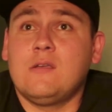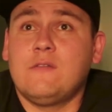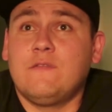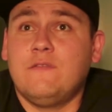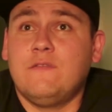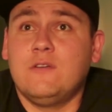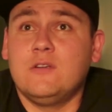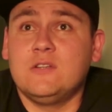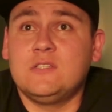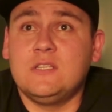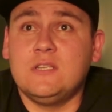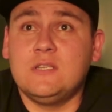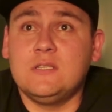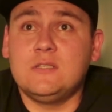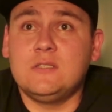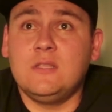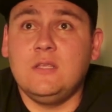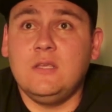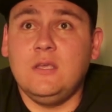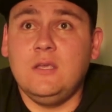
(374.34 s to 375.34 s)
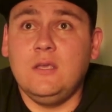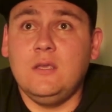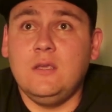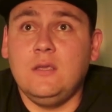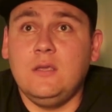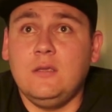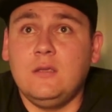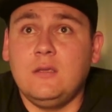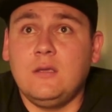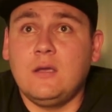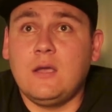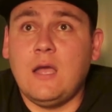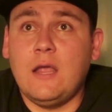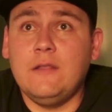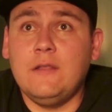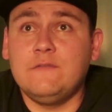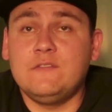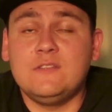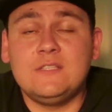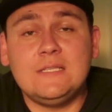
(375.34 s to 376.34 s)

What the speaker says: versus the kind of